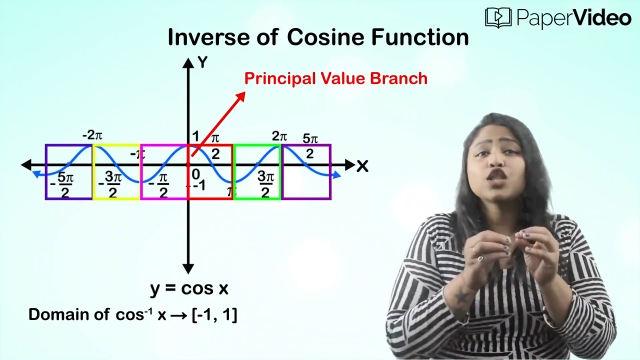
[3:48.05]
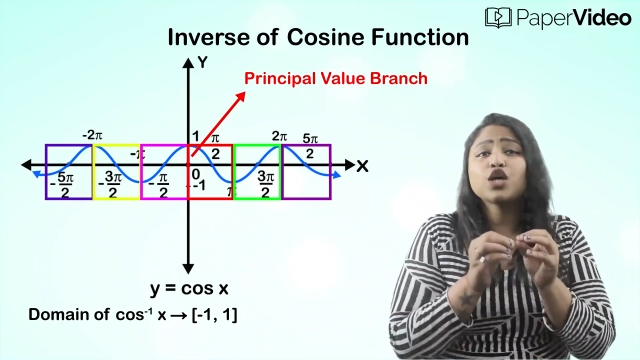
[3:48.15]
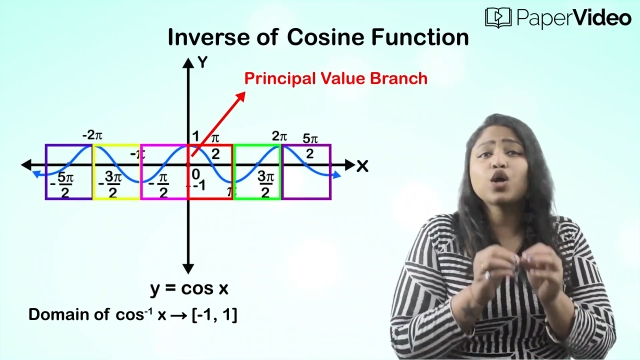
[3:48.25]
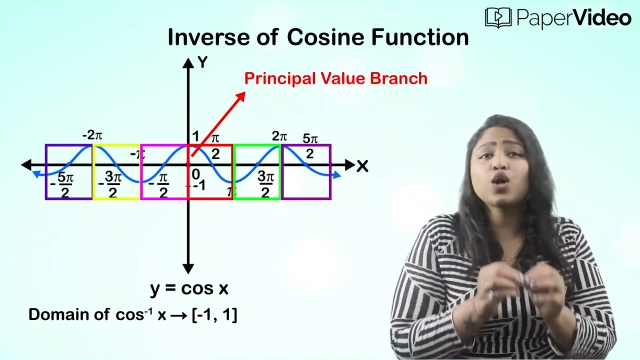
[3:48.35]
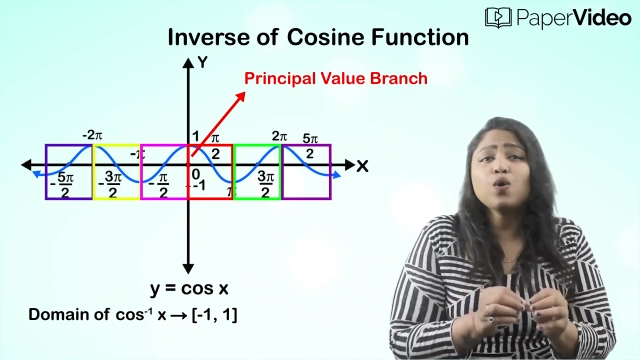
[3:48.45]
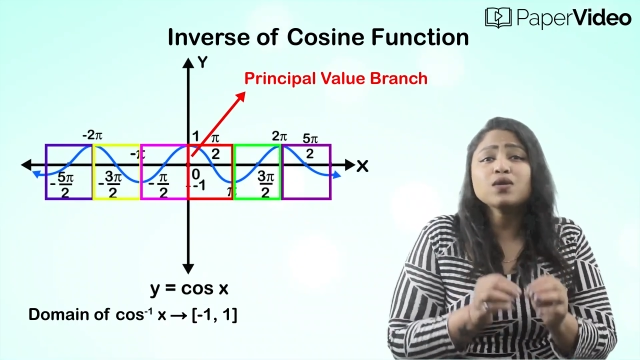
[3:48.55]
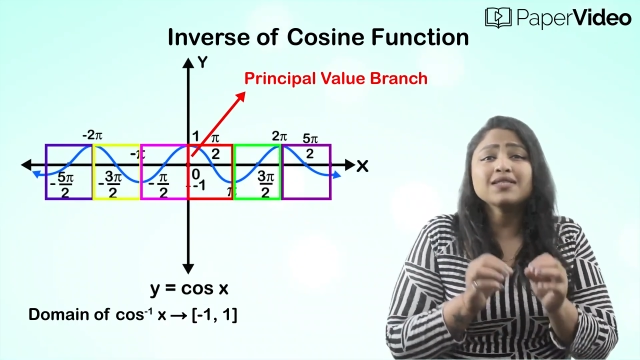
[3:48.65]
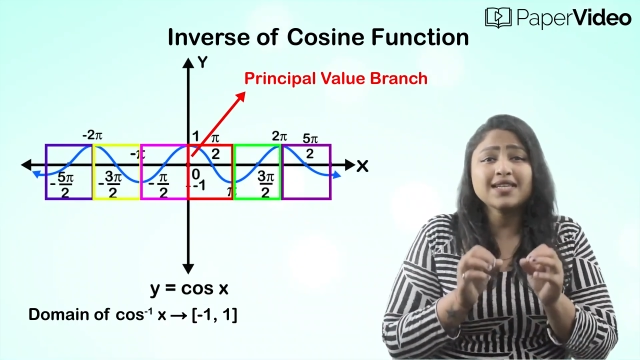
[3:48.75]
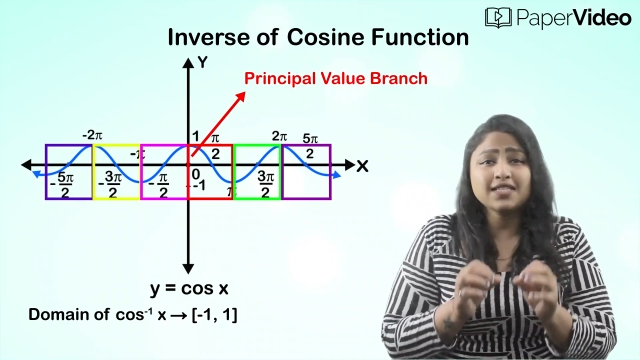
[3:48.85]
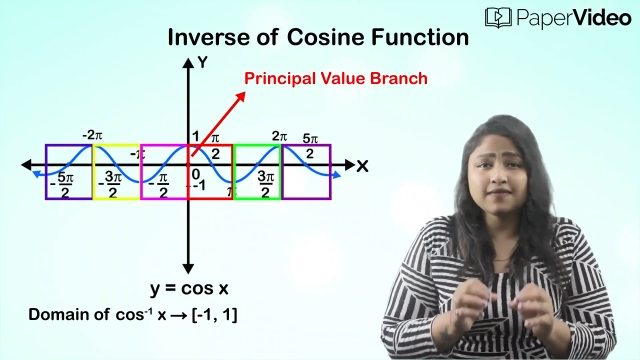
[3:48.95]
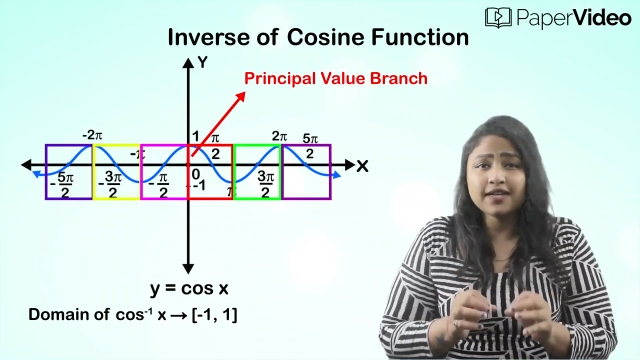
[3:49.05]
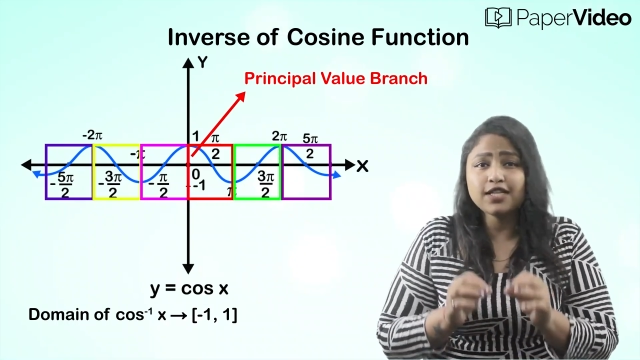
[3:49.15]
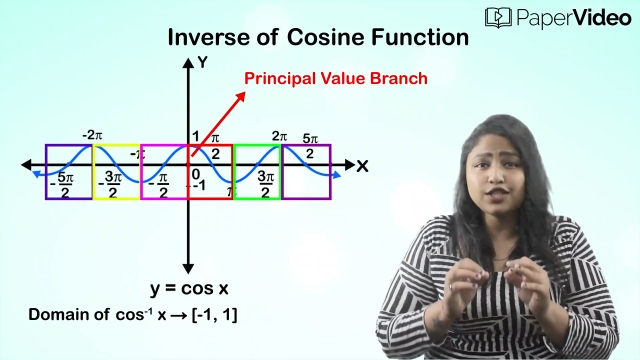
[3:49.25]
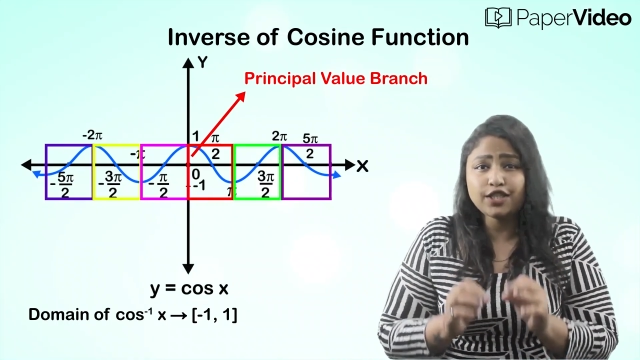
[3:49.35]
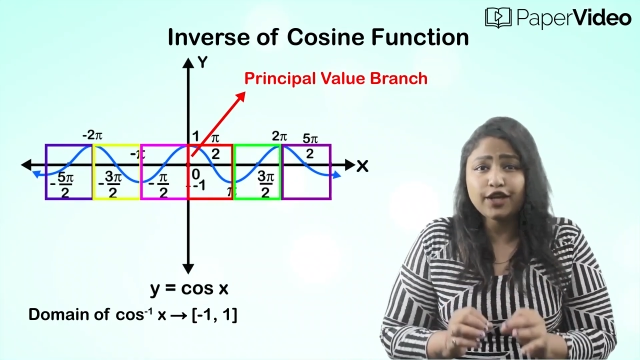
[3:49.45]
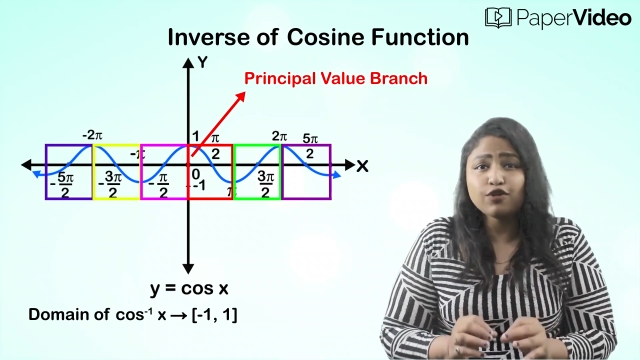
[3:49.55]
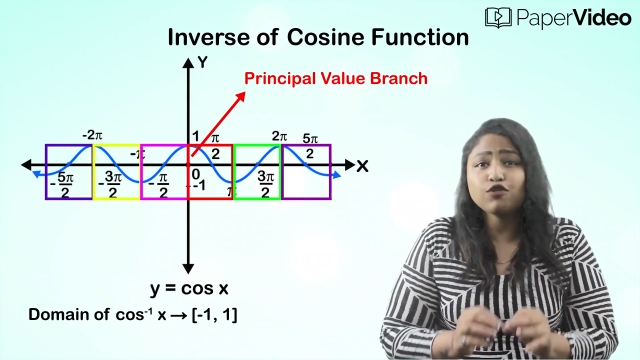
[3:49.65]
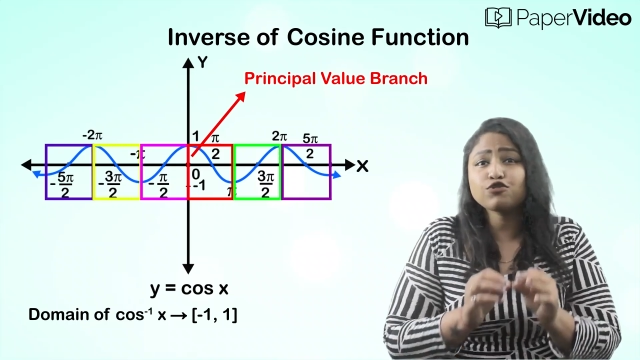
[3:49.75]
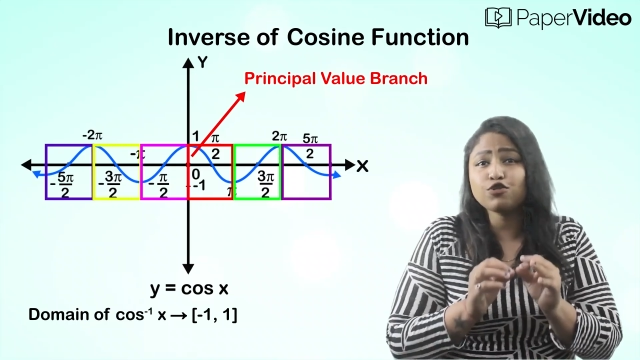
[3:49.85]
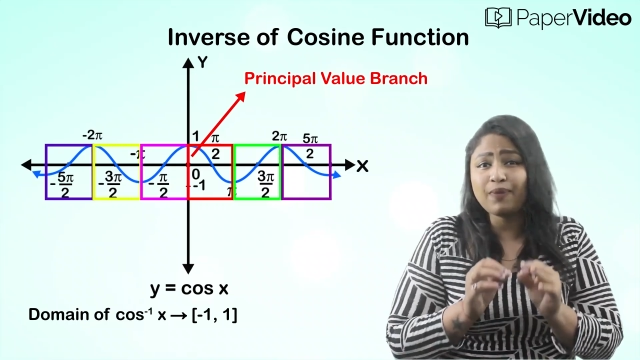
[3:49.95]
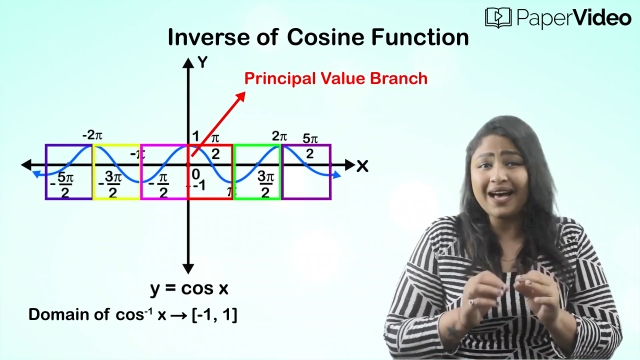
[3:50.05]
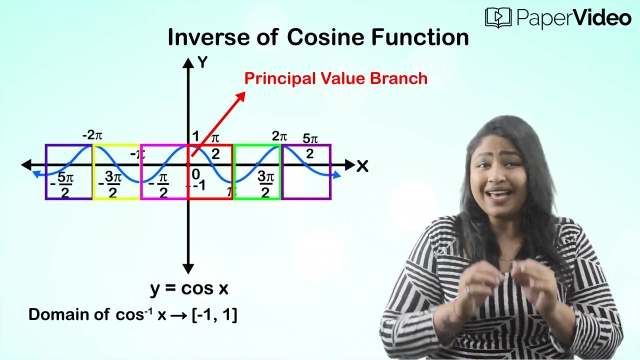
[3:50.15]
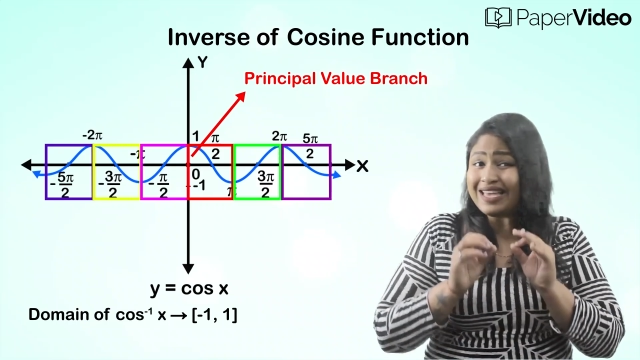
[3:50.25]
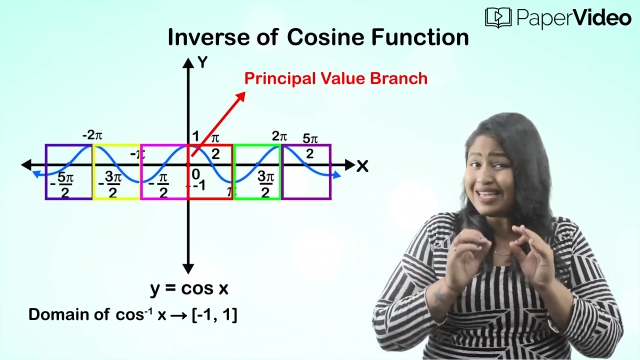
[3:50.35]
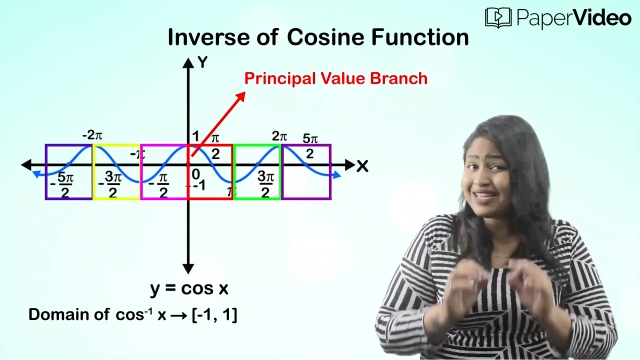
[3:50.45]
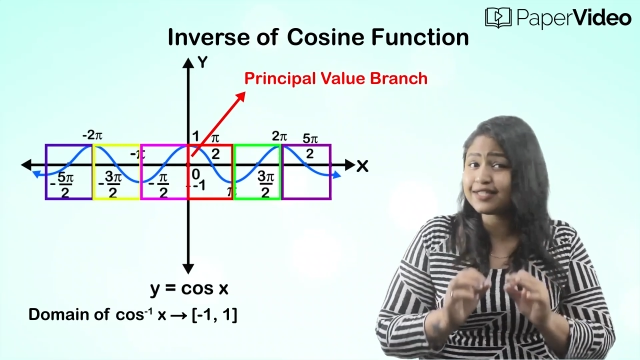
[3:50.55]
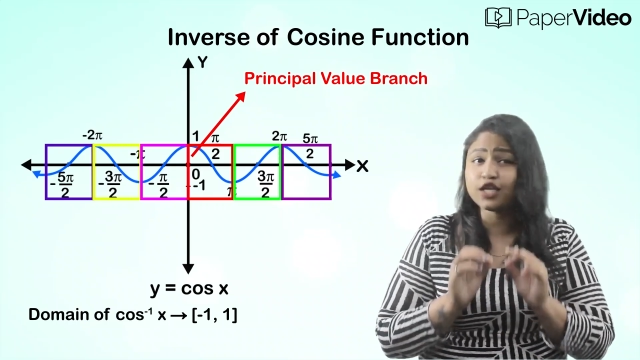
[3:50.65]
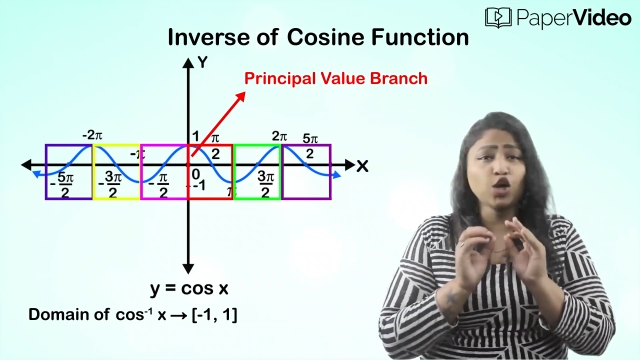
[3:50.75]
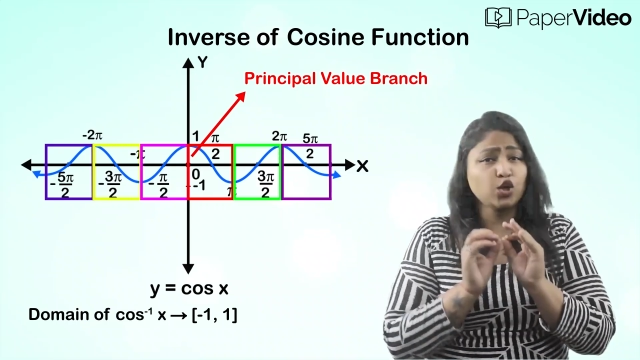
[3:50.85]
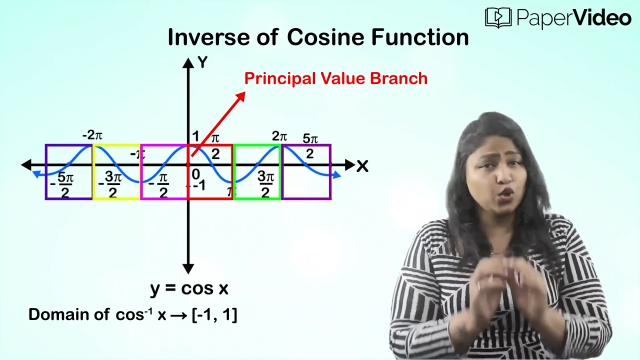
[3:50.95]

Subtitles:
the closed interval 0 to pi is